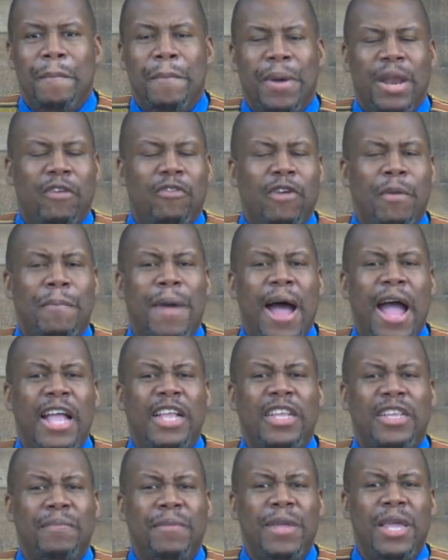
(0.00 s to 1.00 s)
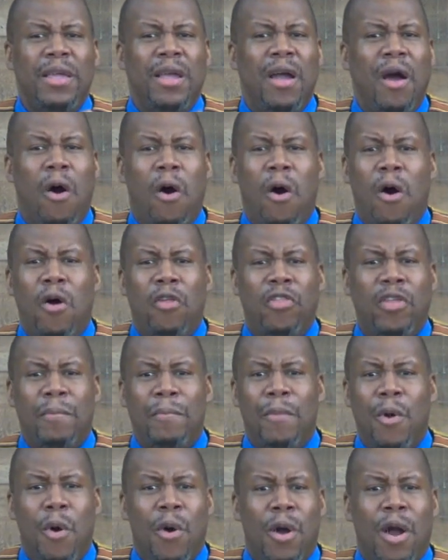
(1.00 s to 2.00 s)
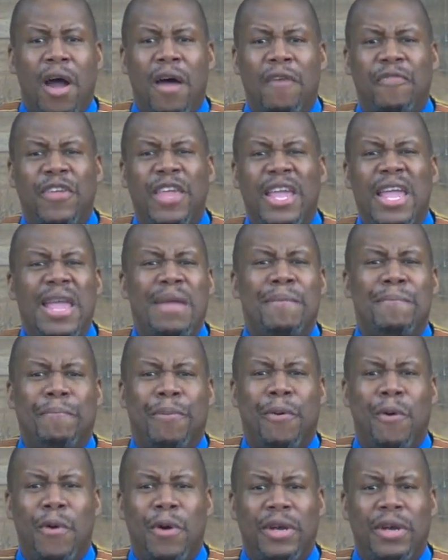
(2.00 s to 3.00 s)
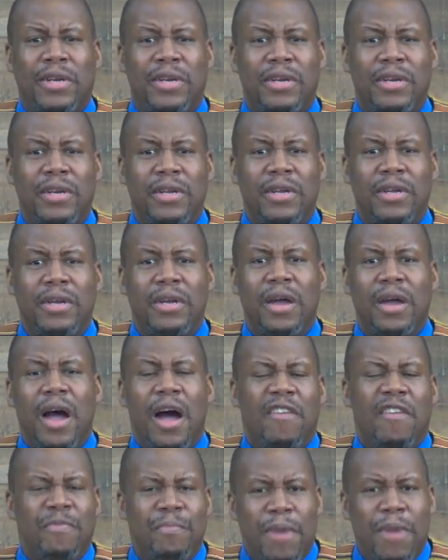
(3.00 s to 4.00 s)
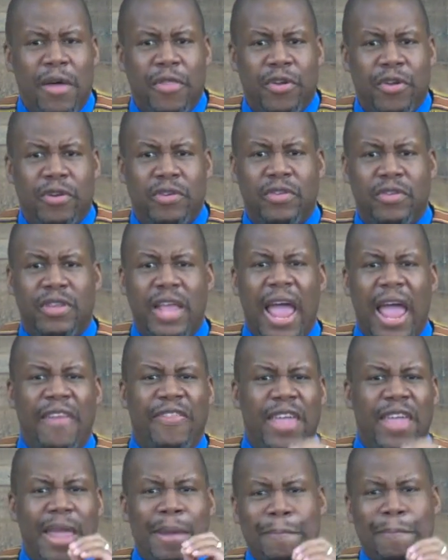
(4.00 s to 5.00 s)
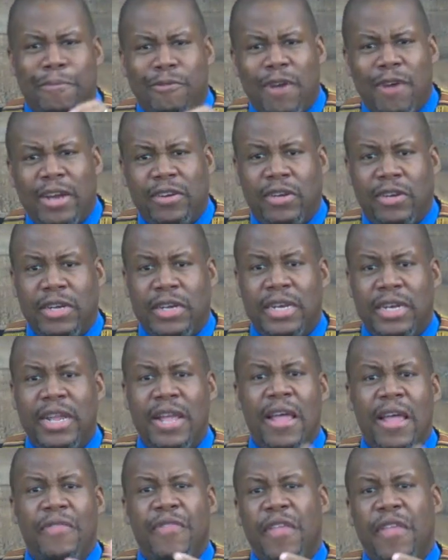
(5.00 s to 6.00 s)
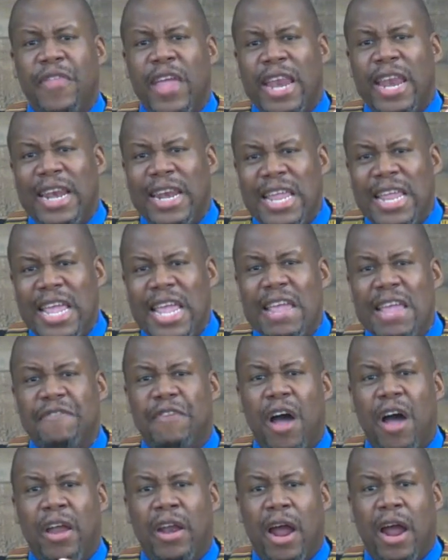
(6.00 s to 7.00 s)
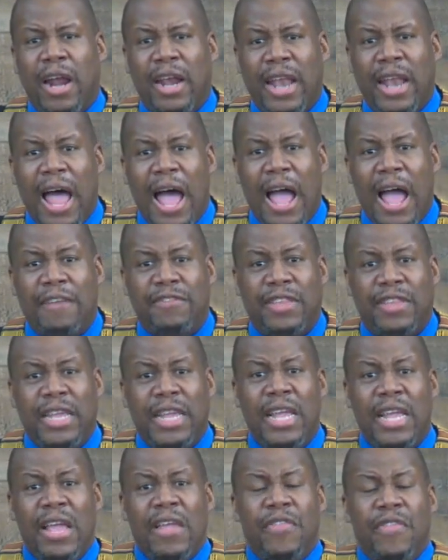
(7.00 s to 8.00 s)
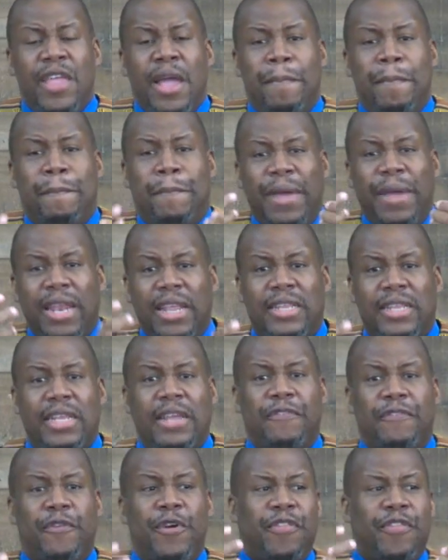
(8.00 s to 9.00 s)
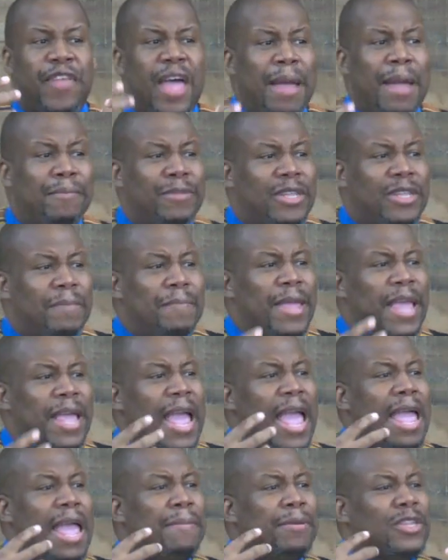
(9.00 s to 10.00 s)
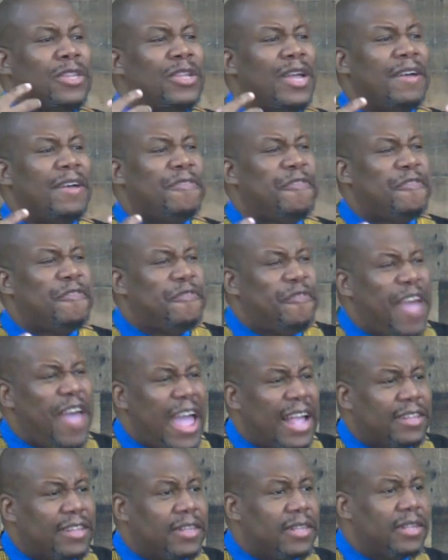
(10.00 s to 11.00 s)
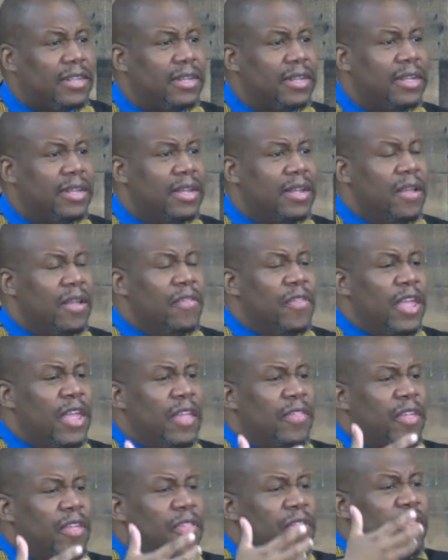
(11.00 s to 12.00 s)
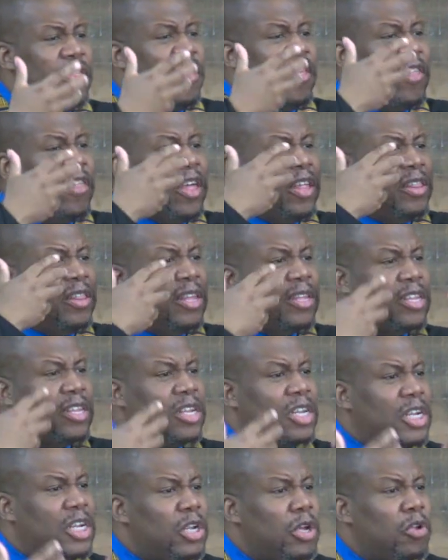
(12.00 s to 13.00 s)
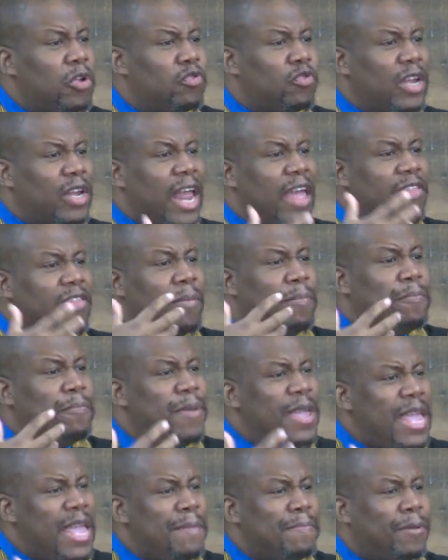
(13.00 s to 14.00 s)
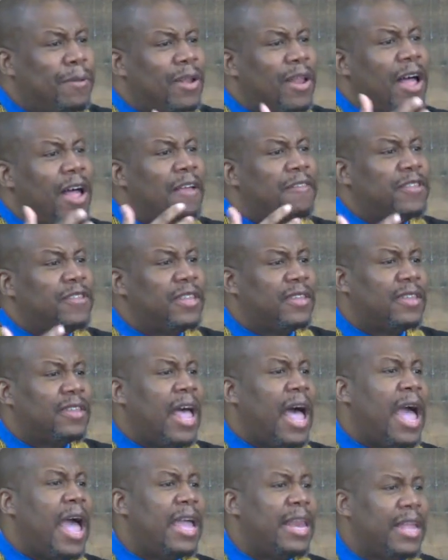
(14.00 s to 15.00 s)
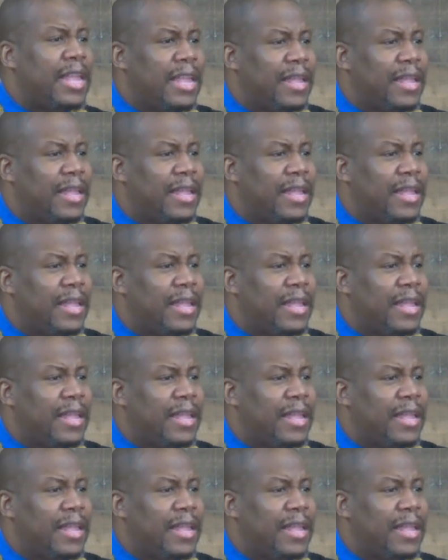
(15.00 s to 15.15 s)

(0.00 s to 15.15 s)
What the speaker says: it reminds me all the more of the import of mothers and the impression that they leave on our lives, the ability for them to be able to affect the children and the people of society.